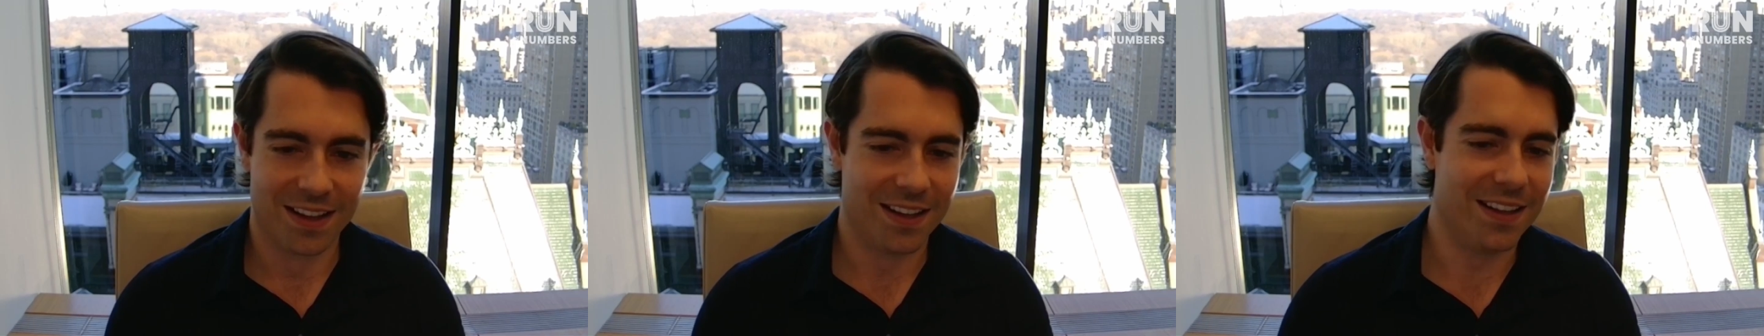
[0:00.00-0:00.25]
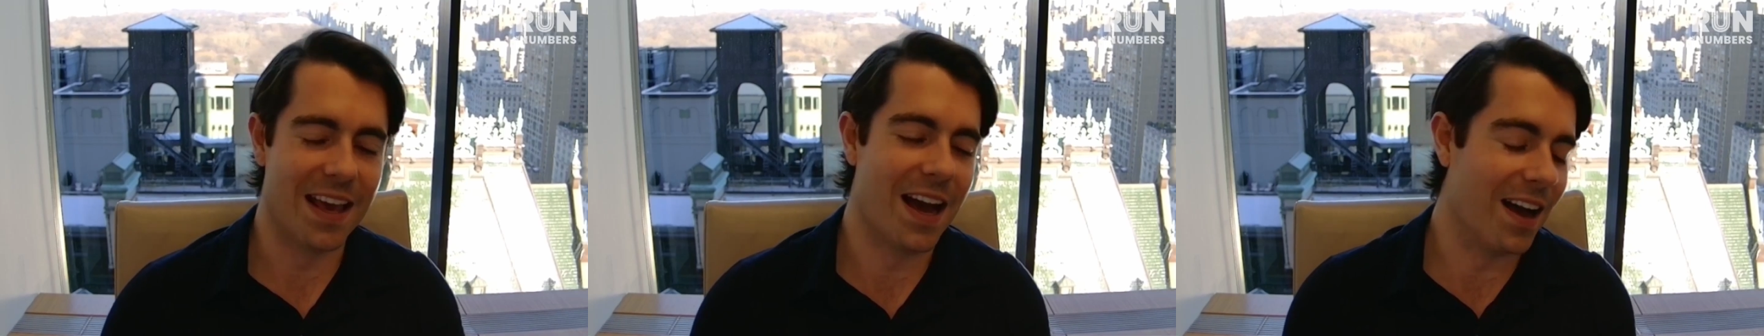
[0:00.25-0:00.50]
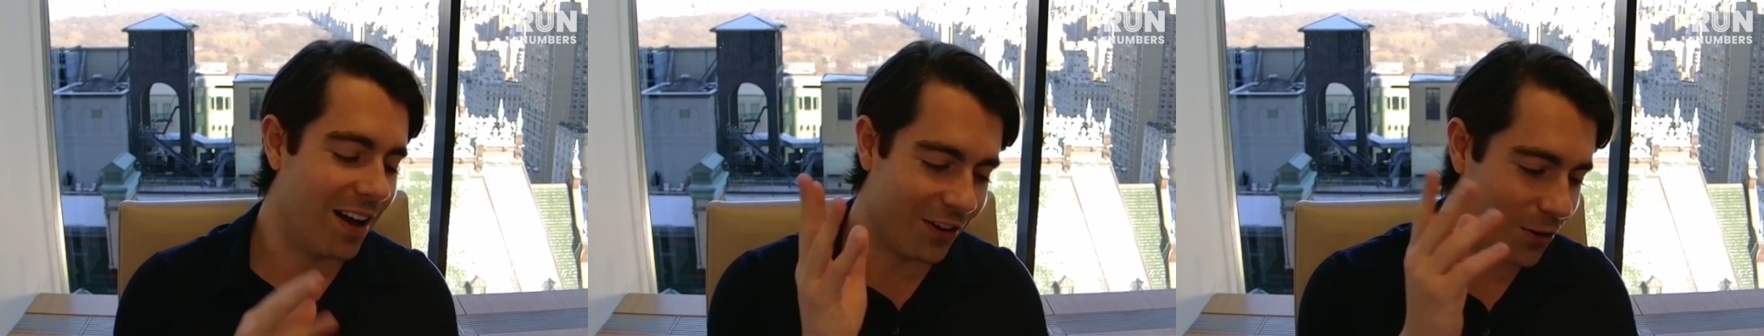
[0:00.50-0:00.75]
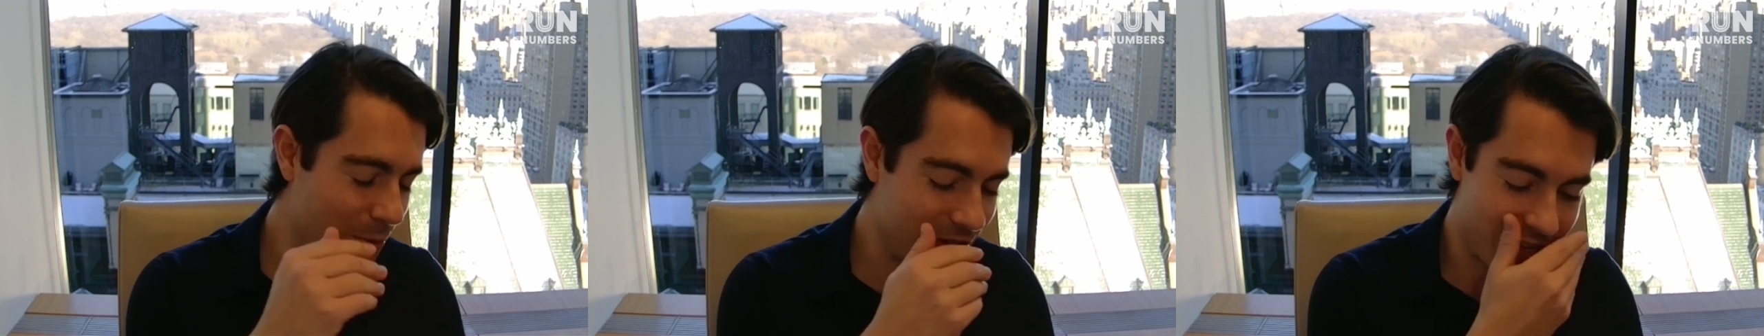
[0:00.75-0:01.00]
Yeah,
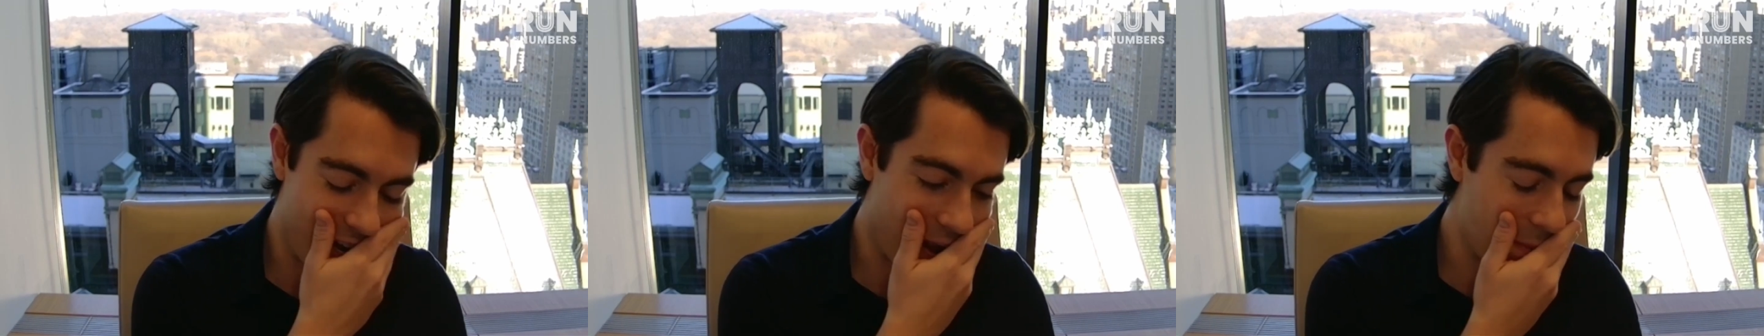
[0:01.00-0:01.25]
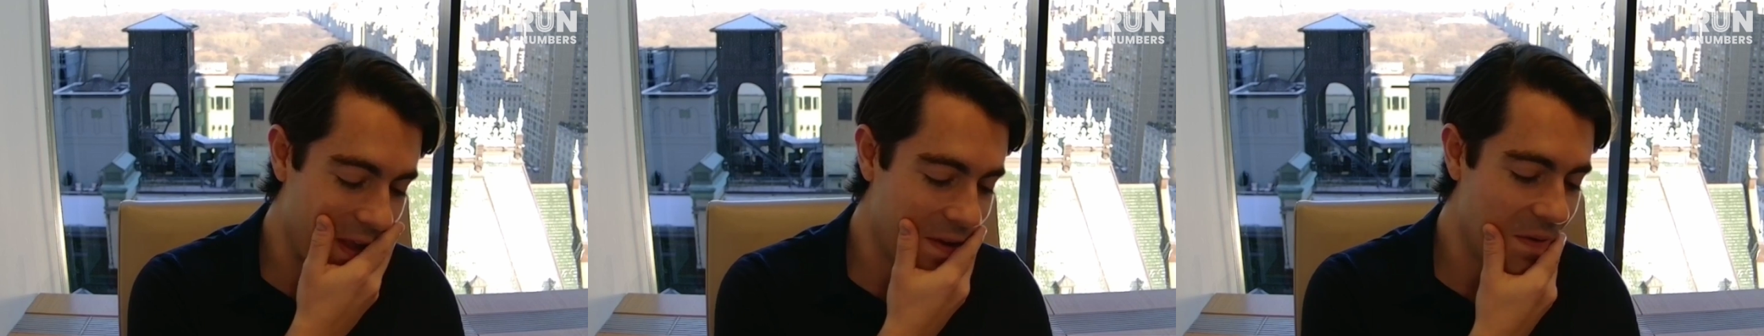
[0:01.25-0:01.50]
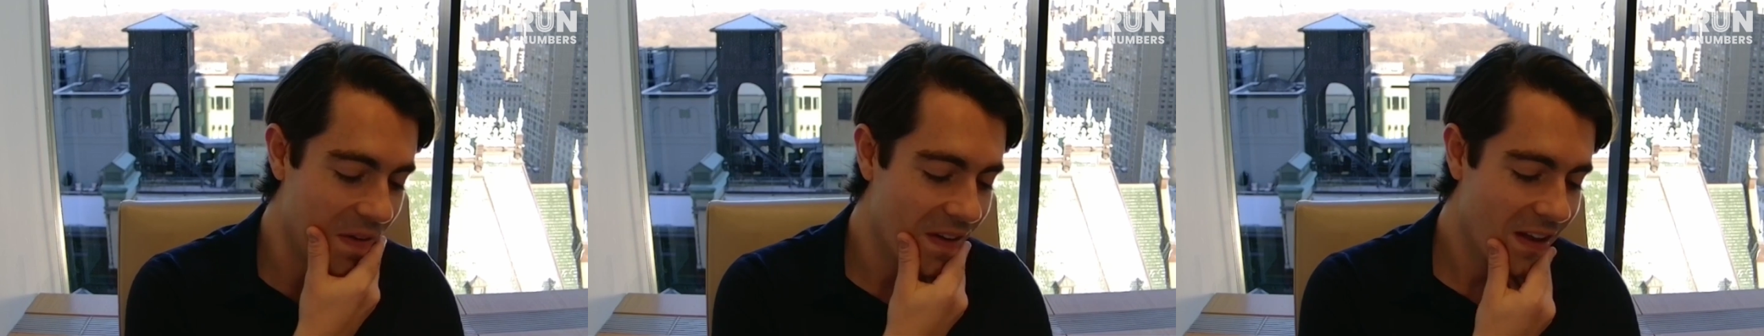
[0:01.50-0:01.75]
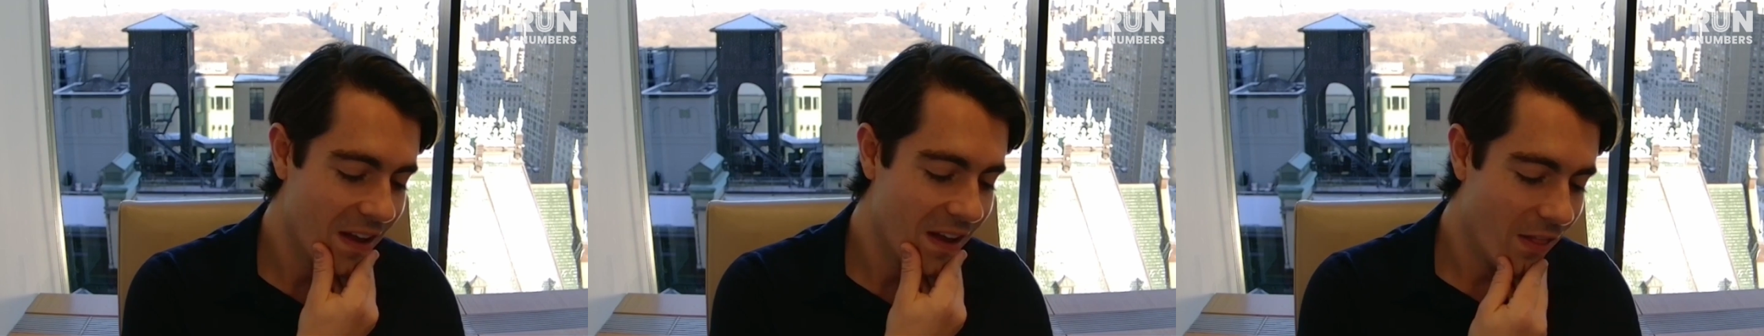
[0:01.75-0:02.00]
100%. I mean,
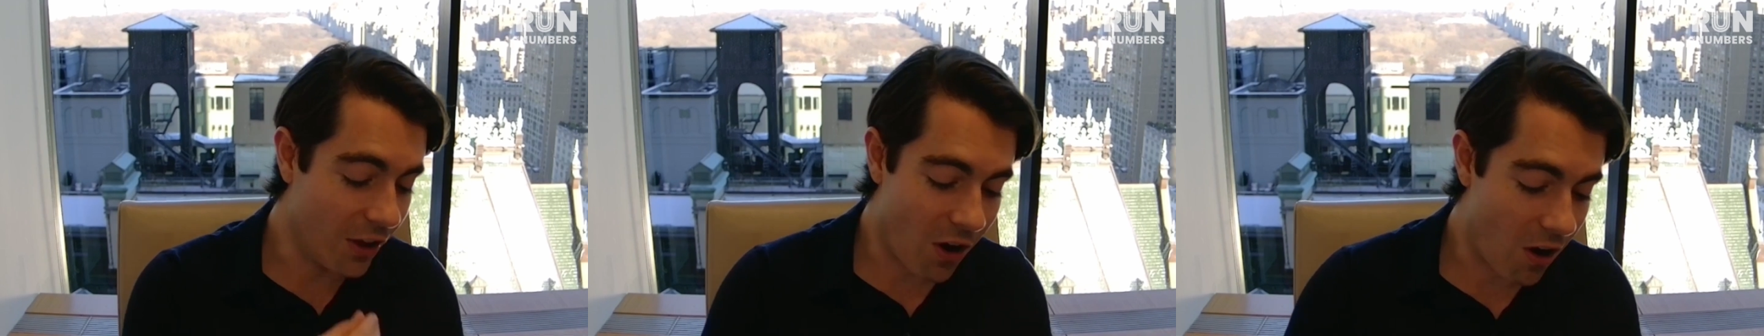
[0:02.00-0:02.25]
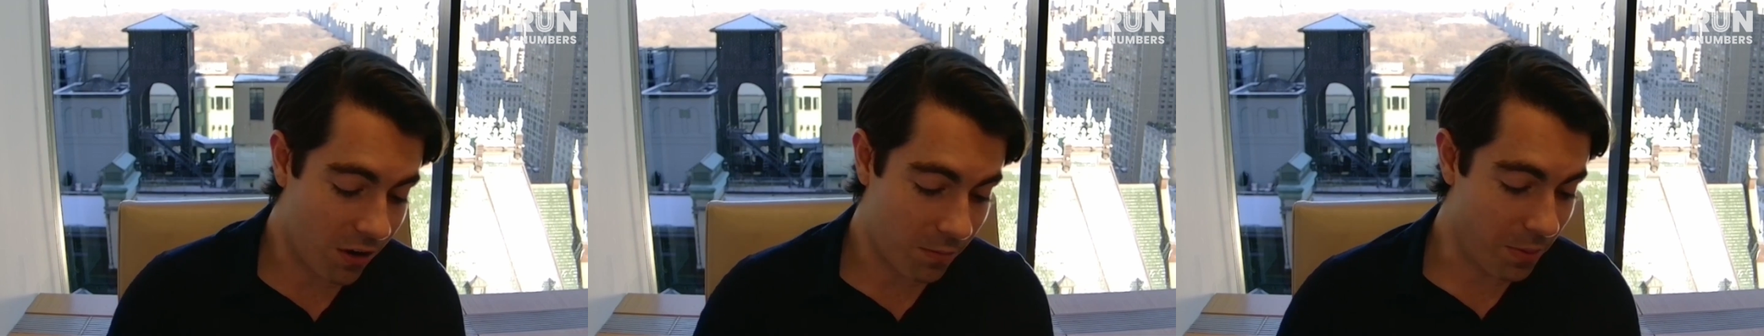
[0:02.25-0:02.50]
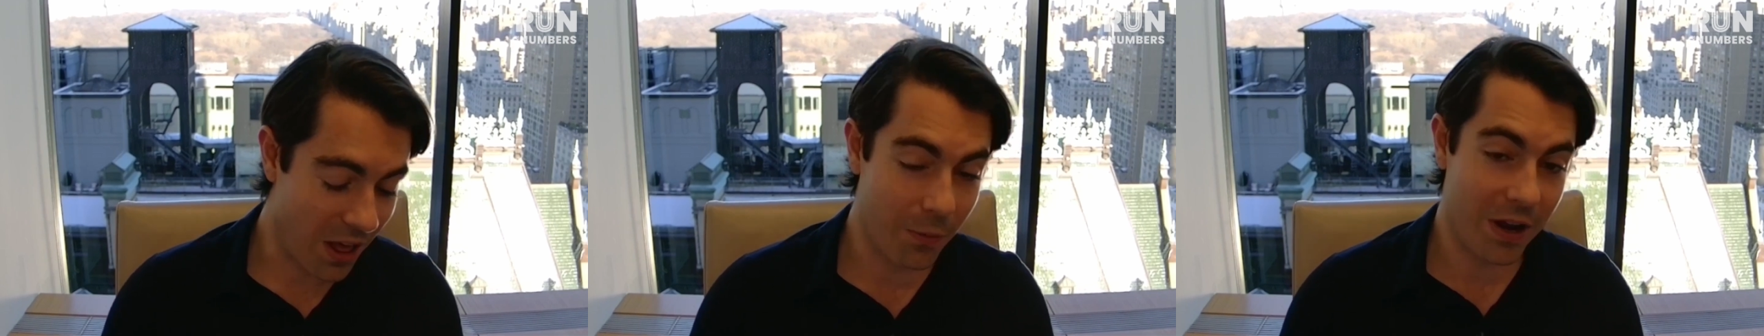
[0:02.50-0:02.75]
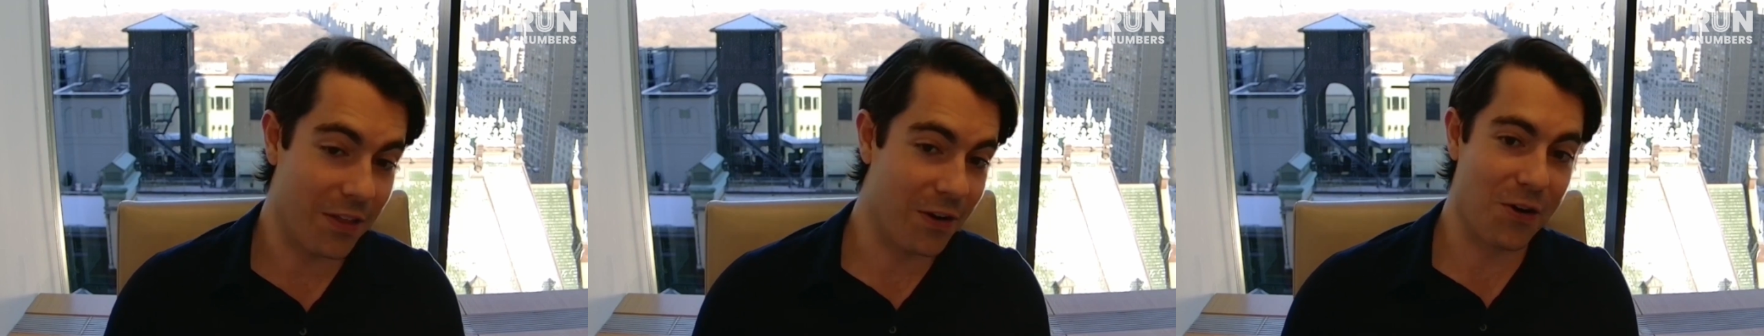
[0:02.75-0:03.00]
by the
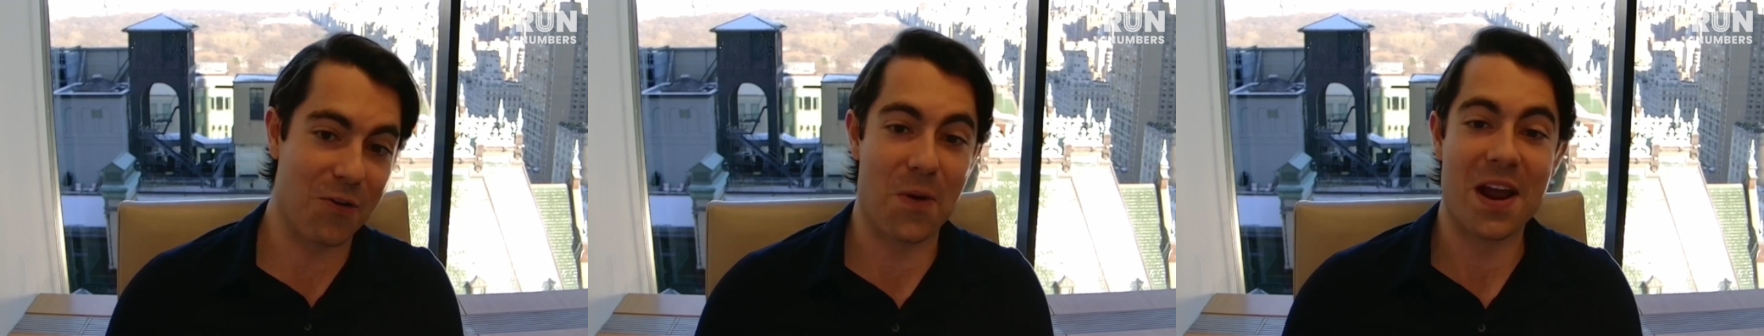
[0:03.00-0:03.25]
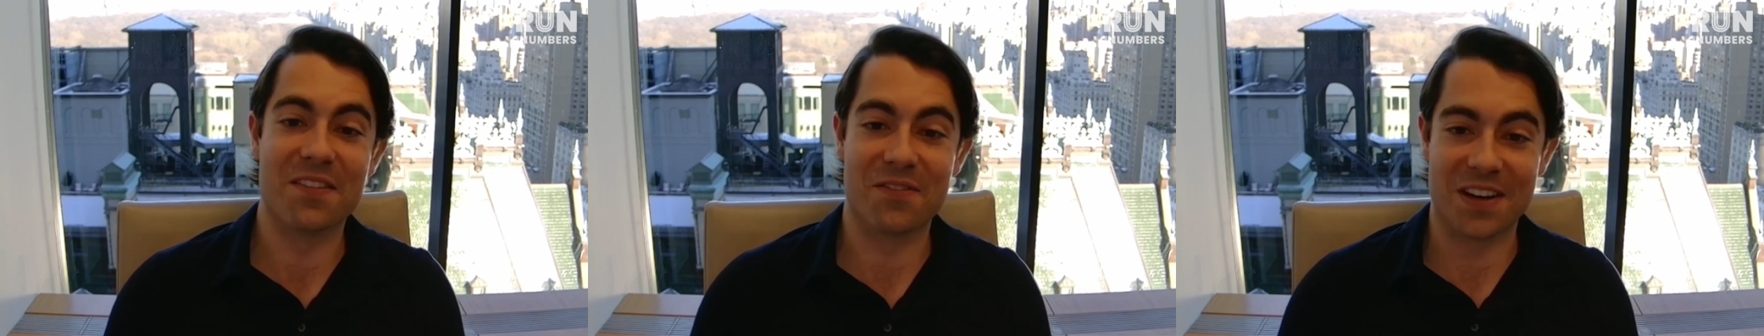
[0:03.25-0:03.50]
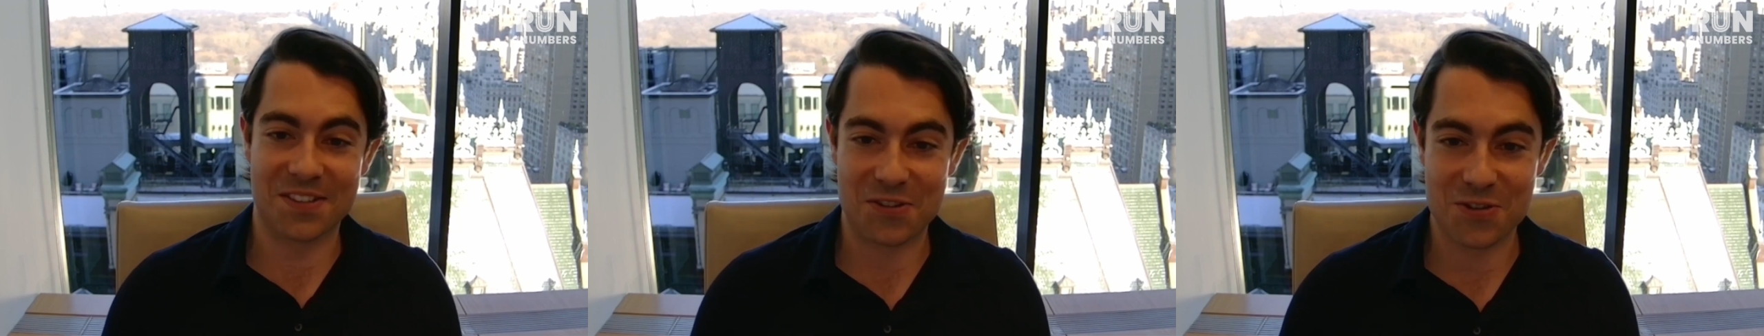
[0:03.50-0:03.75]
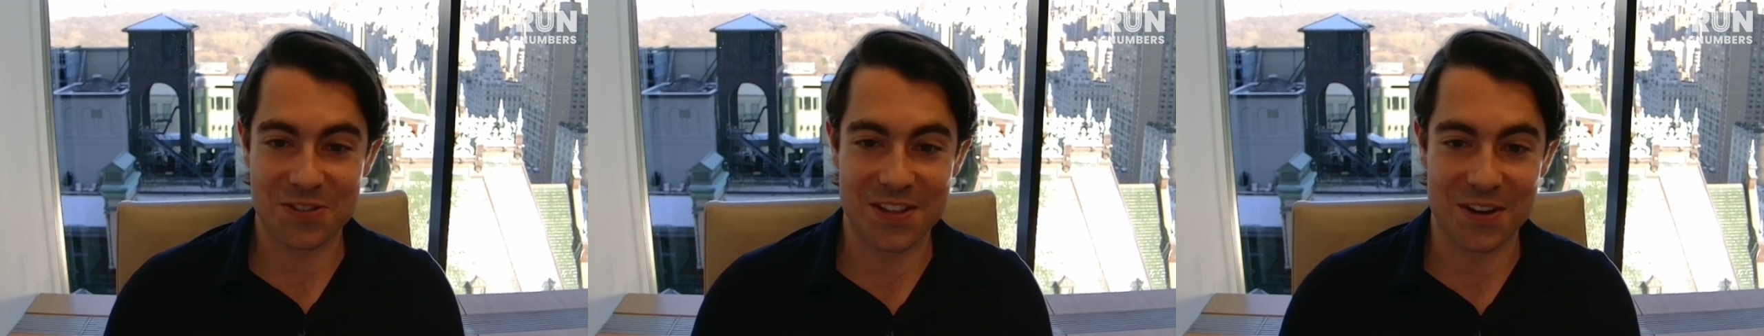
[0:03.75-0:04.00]
way, there are great
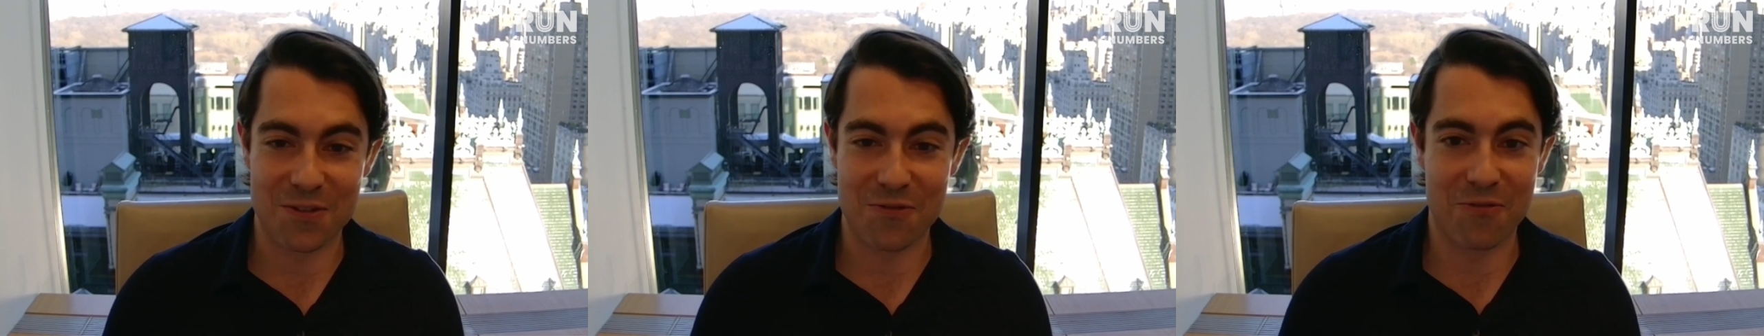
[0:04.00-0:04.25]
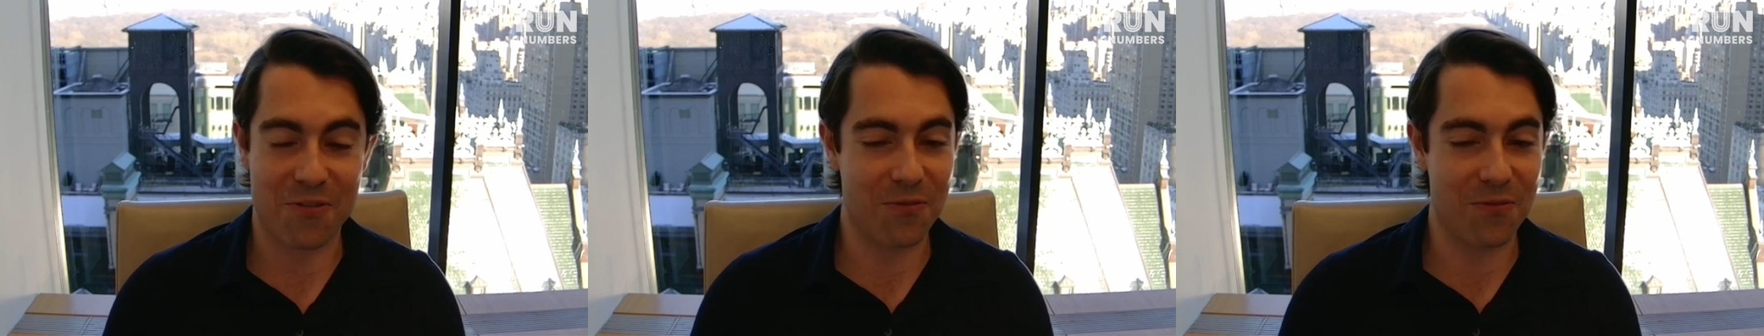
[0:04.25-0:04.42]
investors that are